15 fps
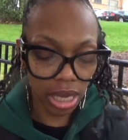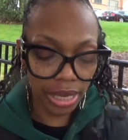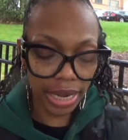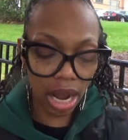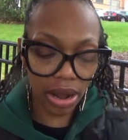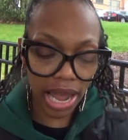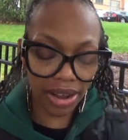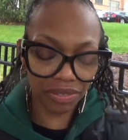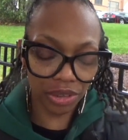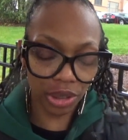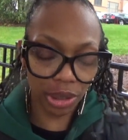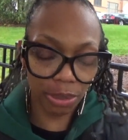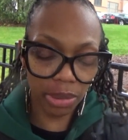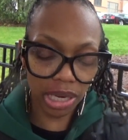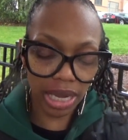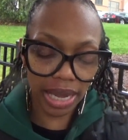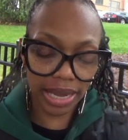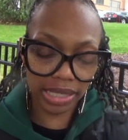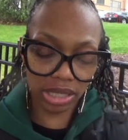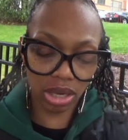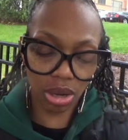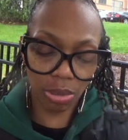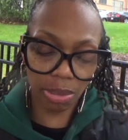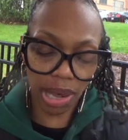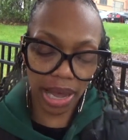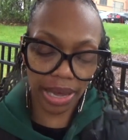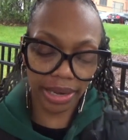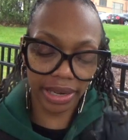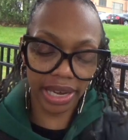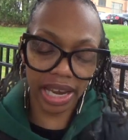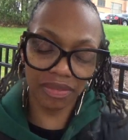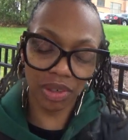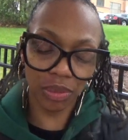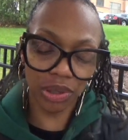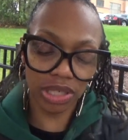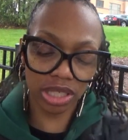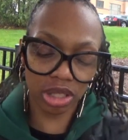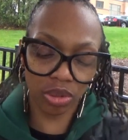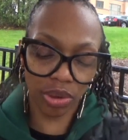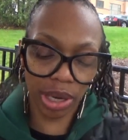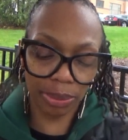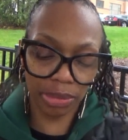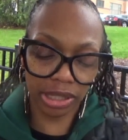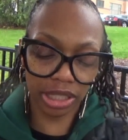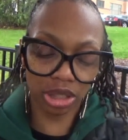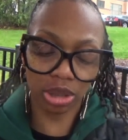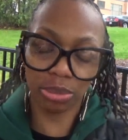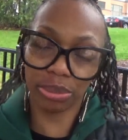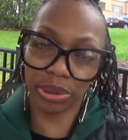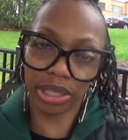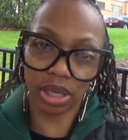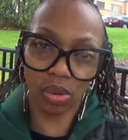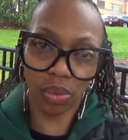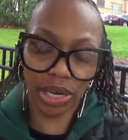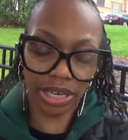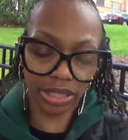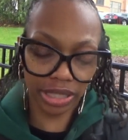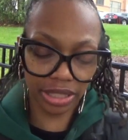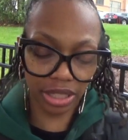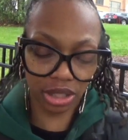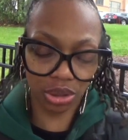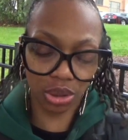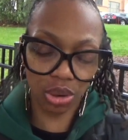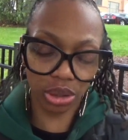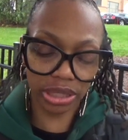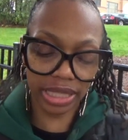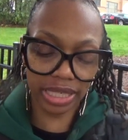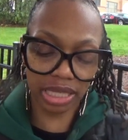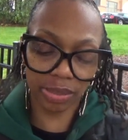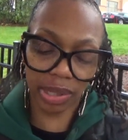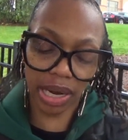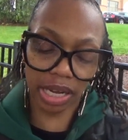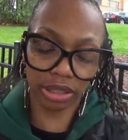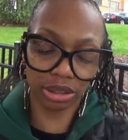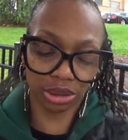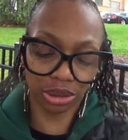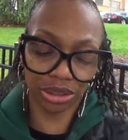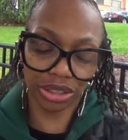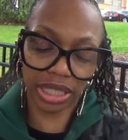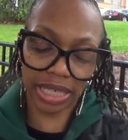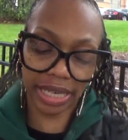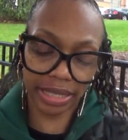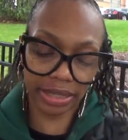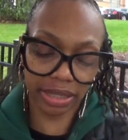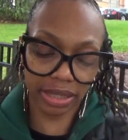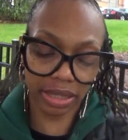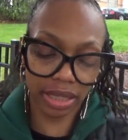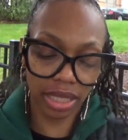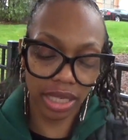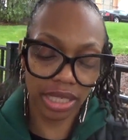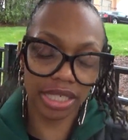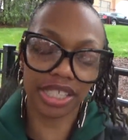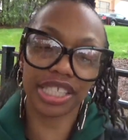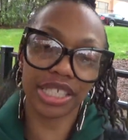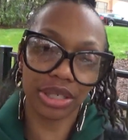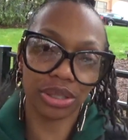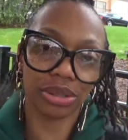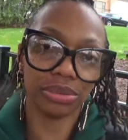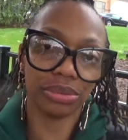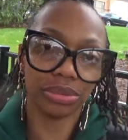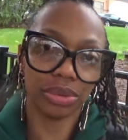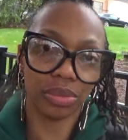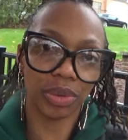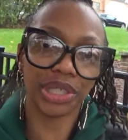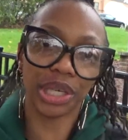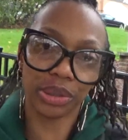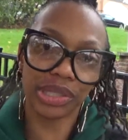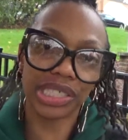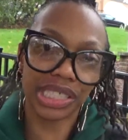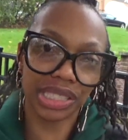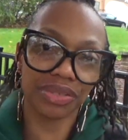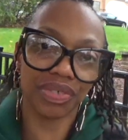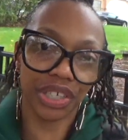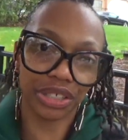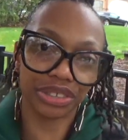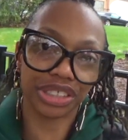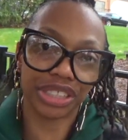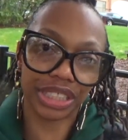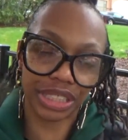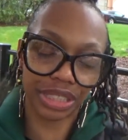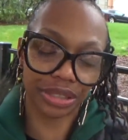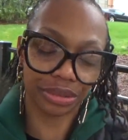Now, after a month has gone by, everyone is scrambling to bring awareness to Cortez McConnor Jr. case, still with no sense of urgency.